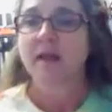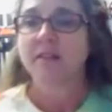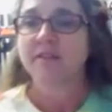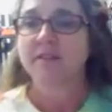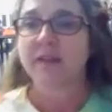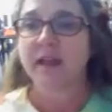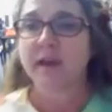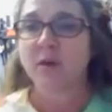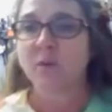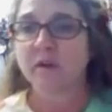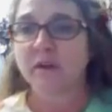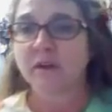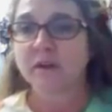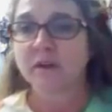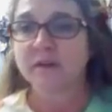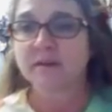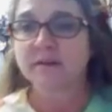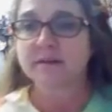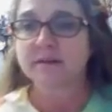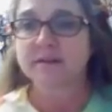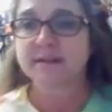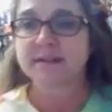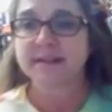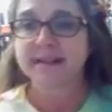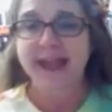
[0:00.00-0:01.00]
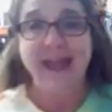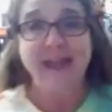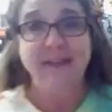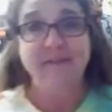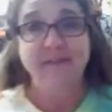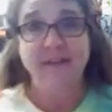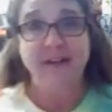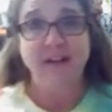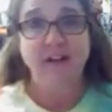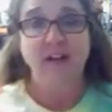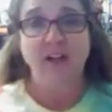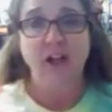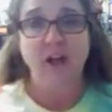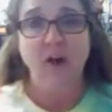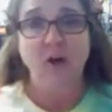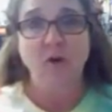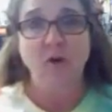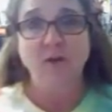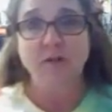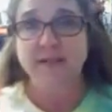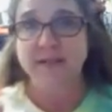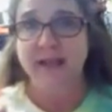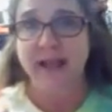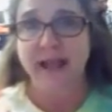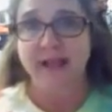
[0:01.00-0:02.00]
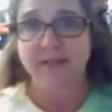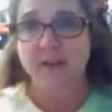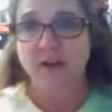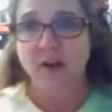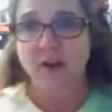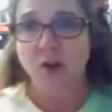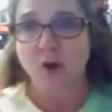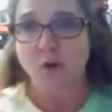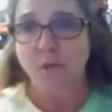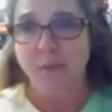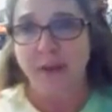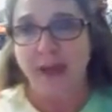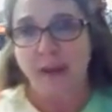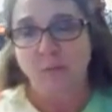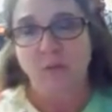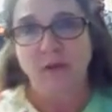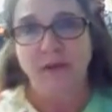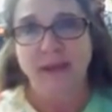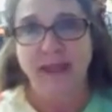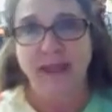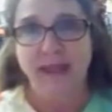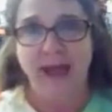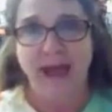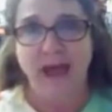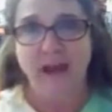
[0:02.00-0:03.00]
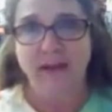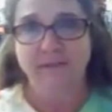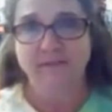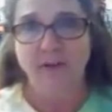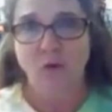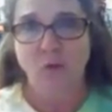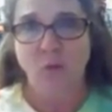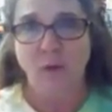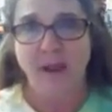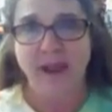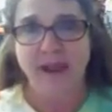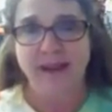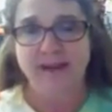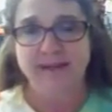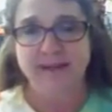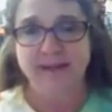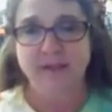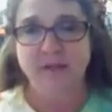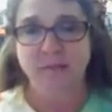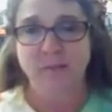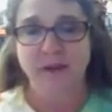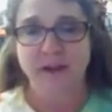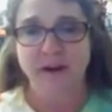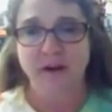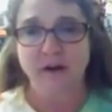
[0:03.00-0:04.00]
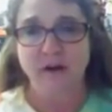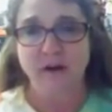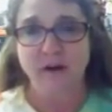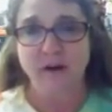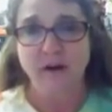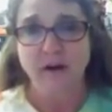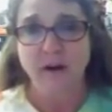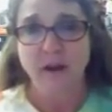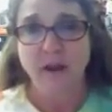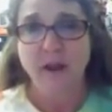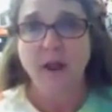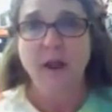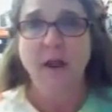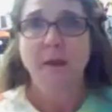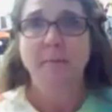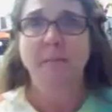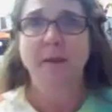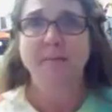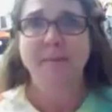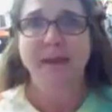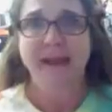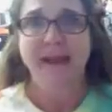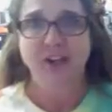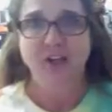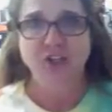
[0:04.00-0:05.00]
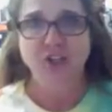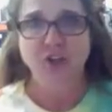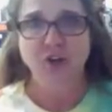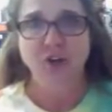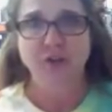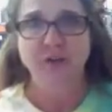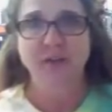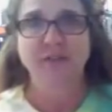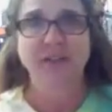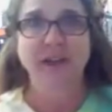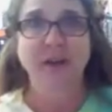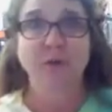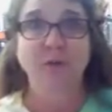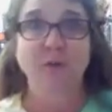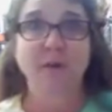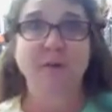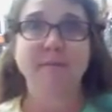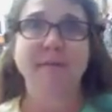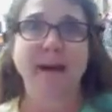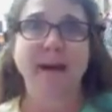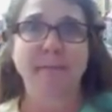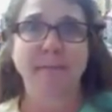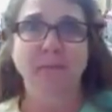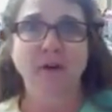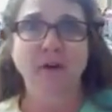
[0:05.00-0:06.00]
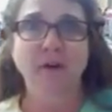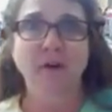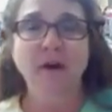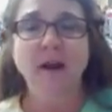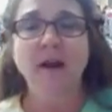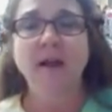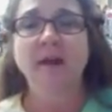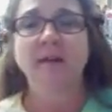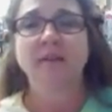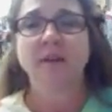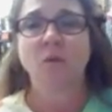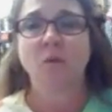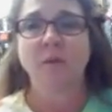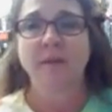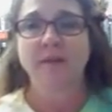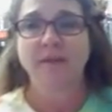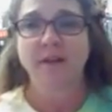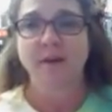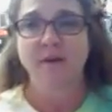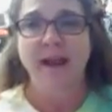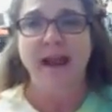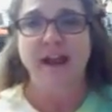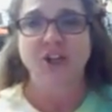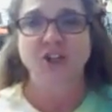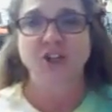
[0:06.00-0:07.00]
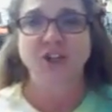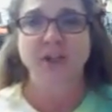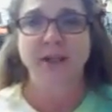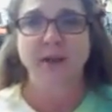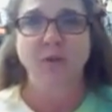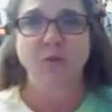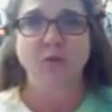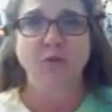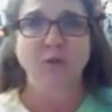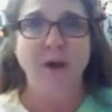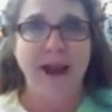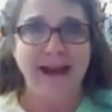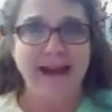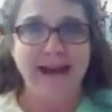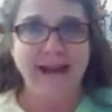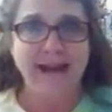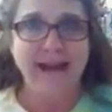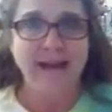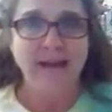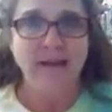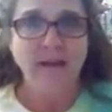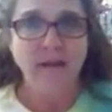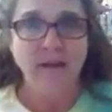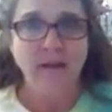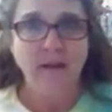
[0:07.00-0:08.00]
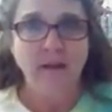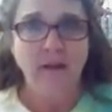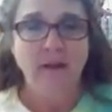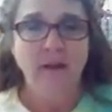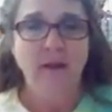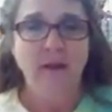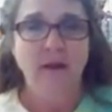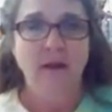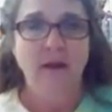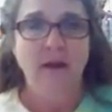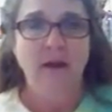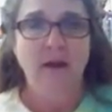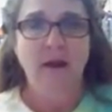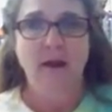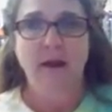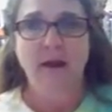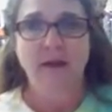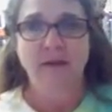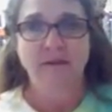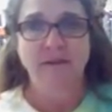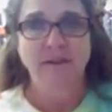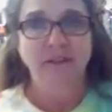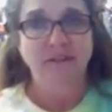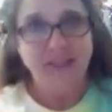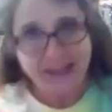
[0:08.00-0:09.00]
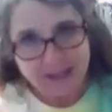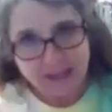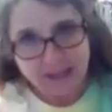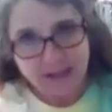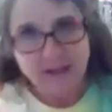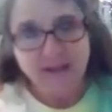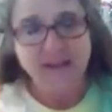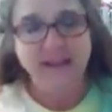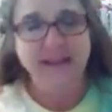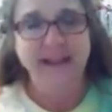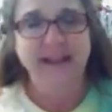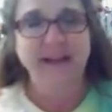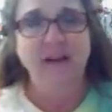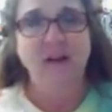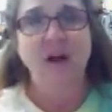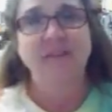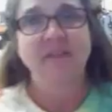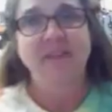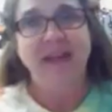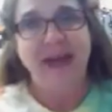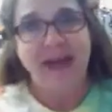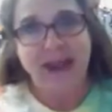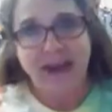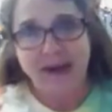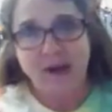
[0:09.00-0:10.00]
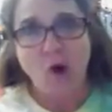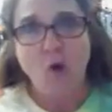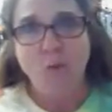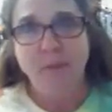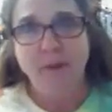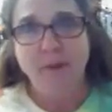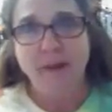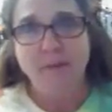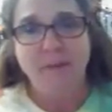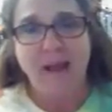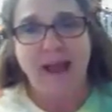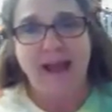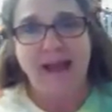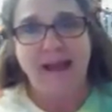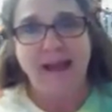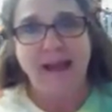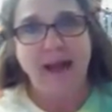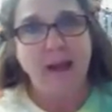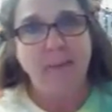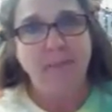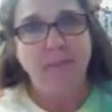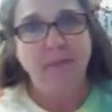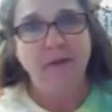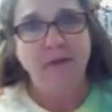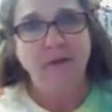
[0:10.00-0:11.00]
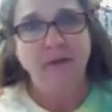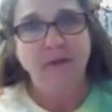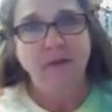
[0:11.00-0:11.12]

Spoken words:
They will save and close, and the notepad will get out of their way and disappear, but make sure that they remember that when they're actually writing, that they can click on that and open it back up